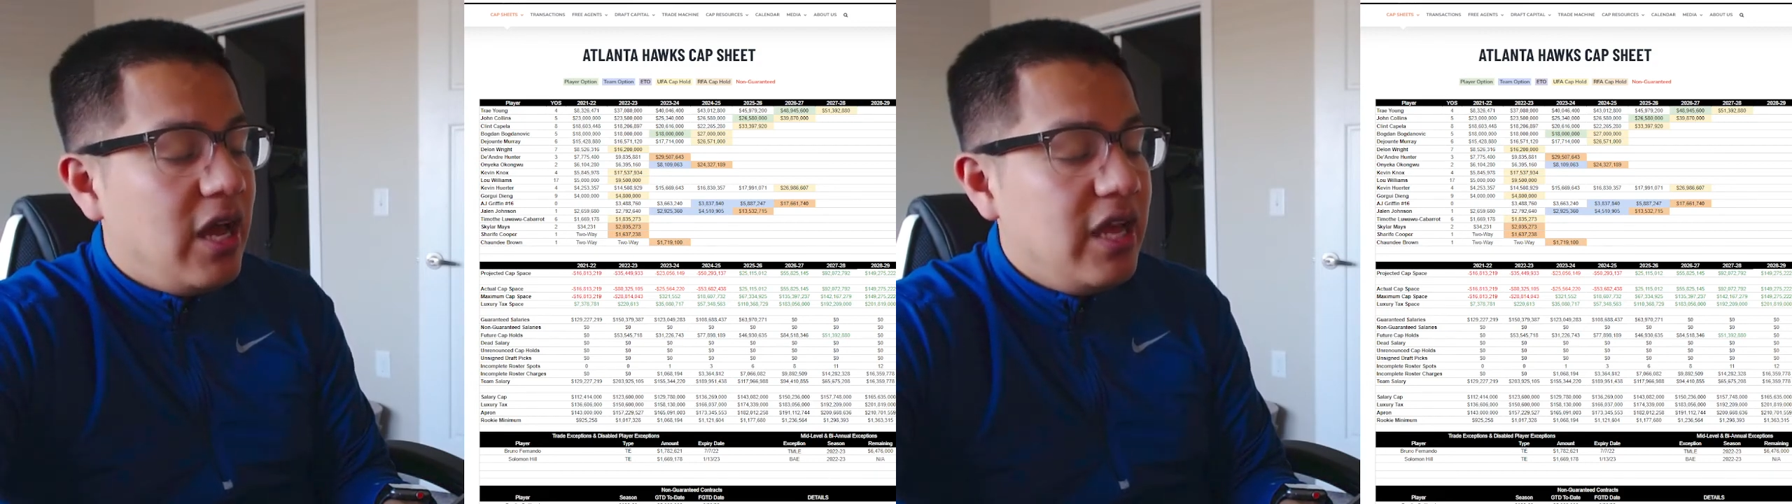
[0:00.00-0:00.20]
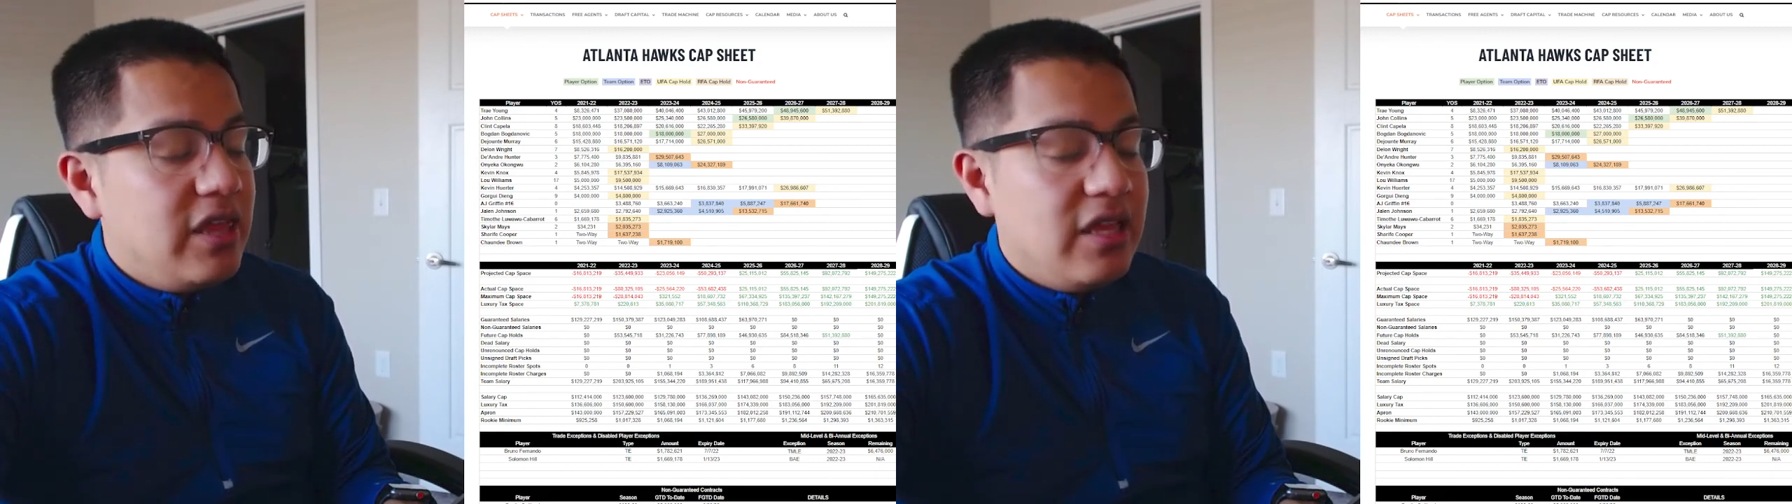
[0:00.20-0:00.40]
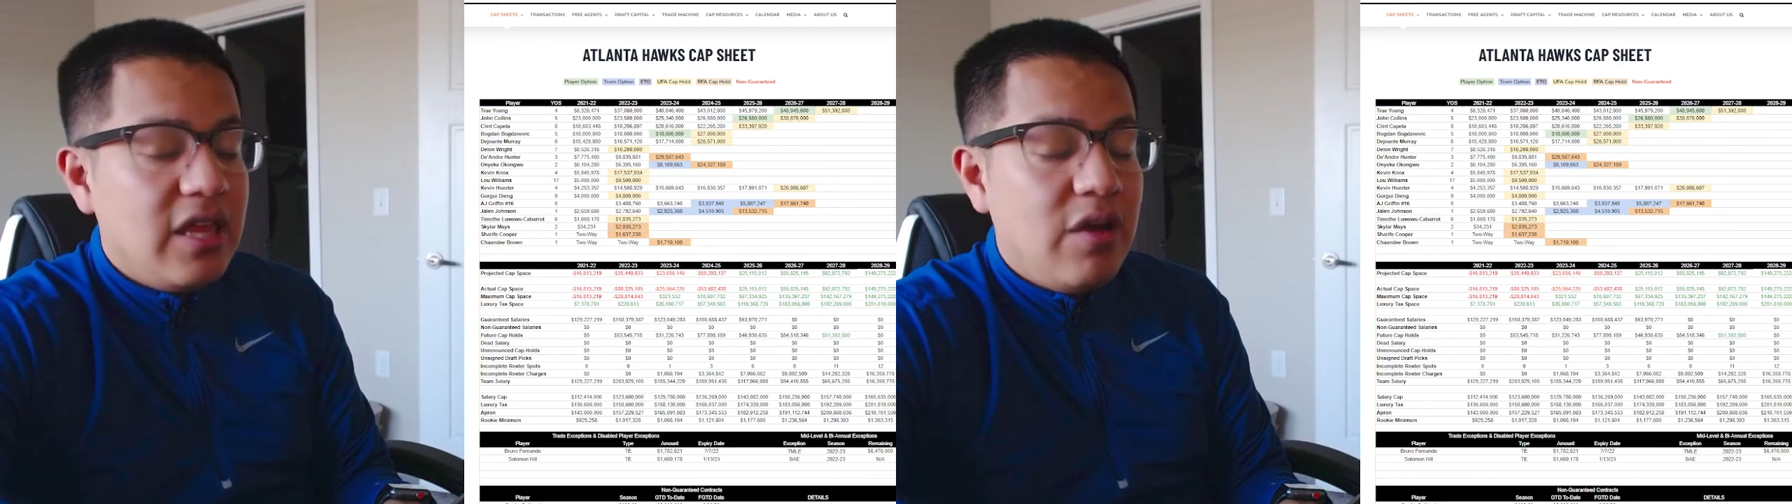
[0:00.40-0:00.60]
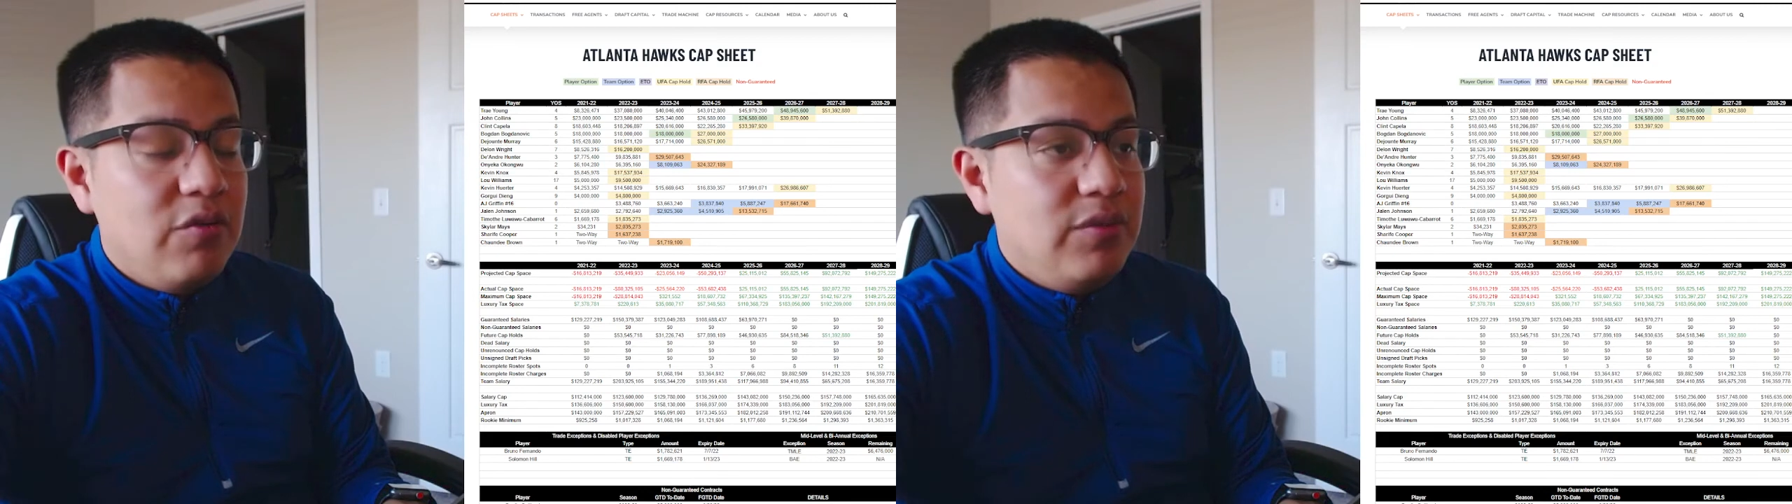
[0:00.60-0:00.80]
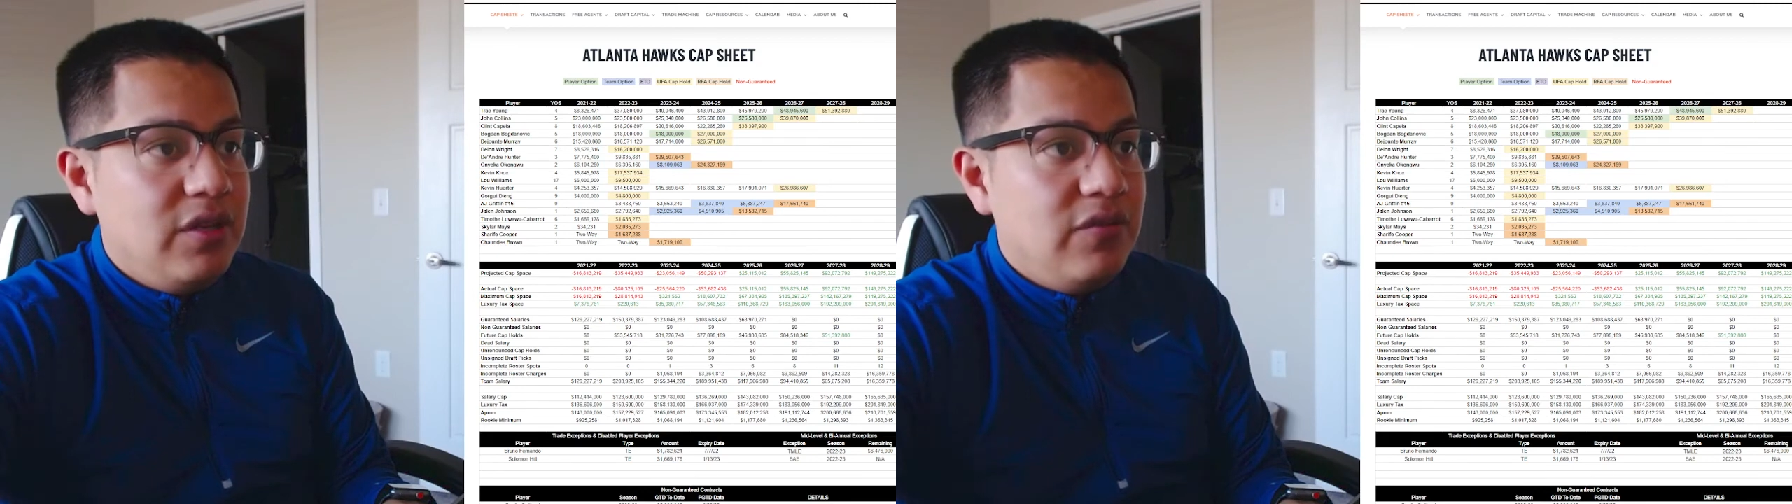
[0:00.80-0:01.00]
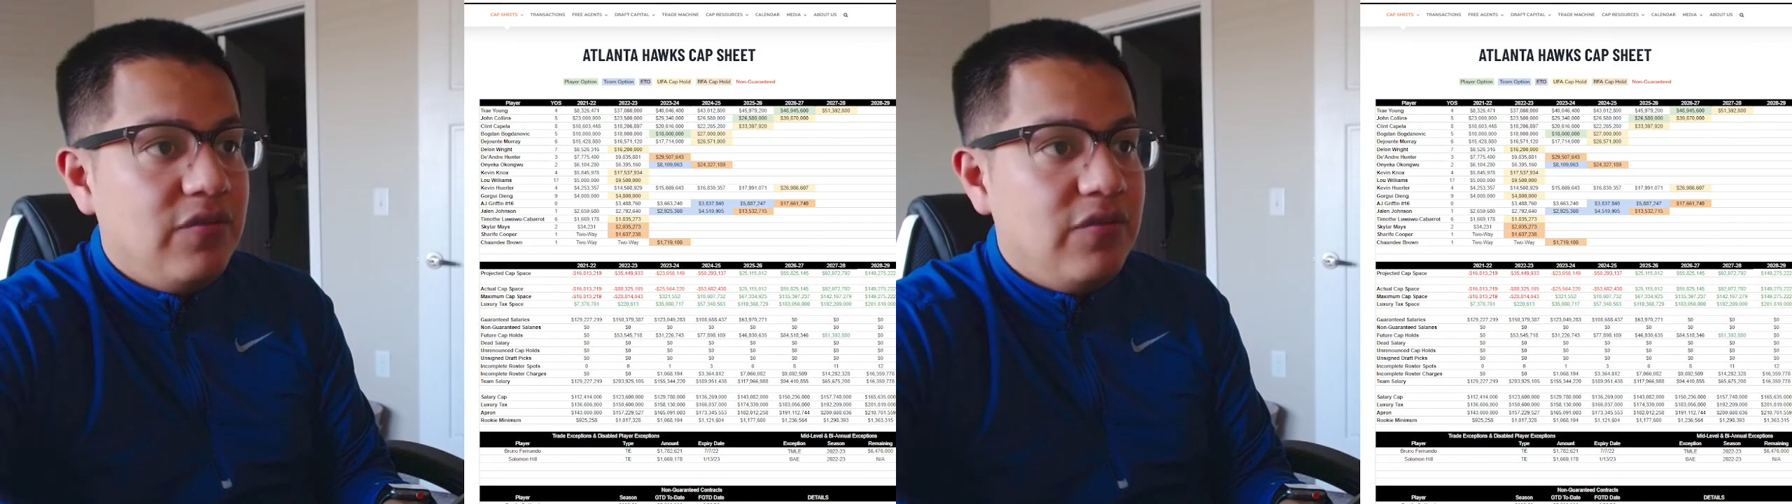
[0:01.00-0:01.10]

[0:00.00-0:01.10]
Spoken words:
I think that would be